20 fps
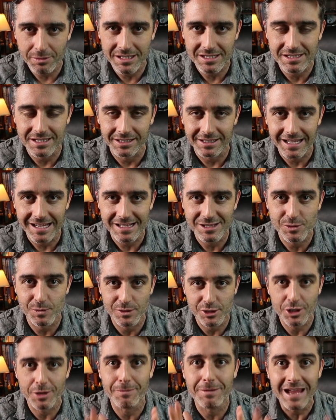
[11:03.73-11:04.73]
bit delayed, so
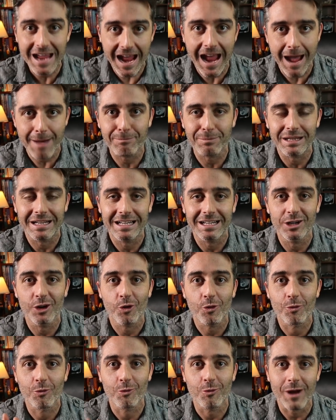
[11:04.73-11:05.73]
it's gonna be happening
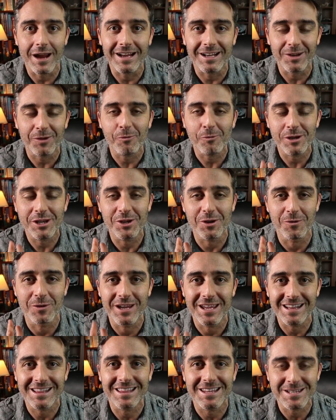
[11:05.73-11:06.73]
right when you
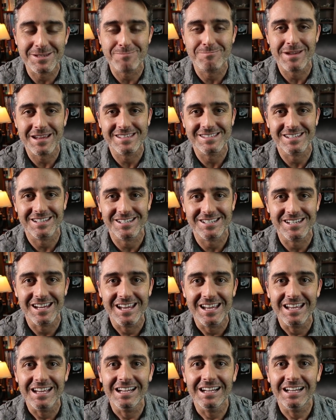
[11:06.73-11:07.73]
get this message
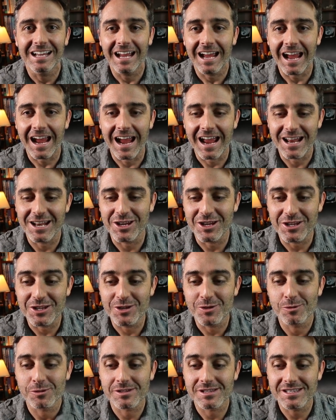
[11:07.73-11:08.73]
and
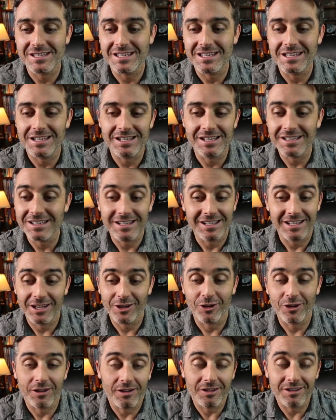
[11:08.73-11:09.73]
you will see
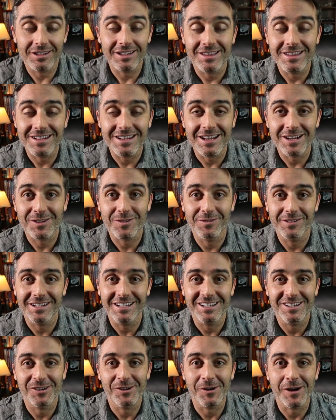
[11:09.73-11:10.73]
it all in the next
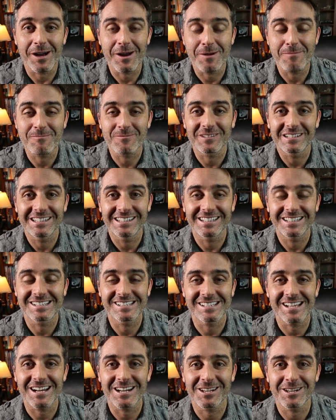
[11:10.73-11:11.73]
video. I'm really
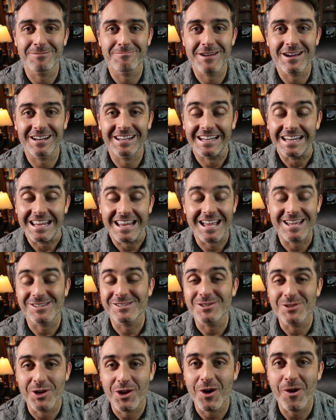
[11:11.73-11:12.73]
excited about it. He
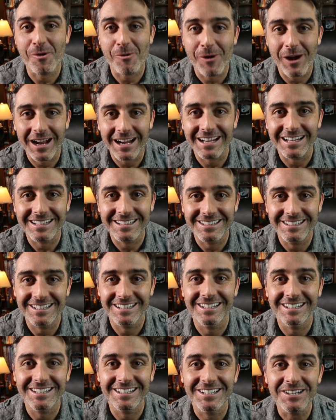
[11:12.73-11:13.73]
has no
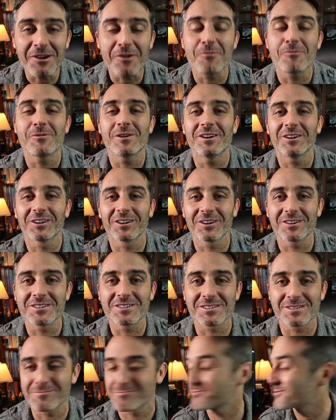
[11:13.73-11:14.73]
idea. We are going
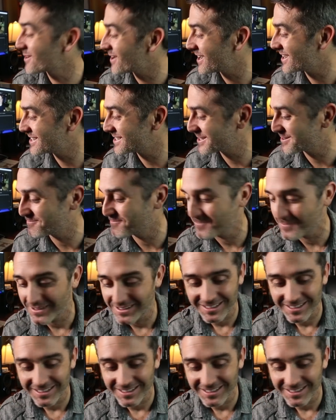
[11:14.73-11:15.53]
to surprise him.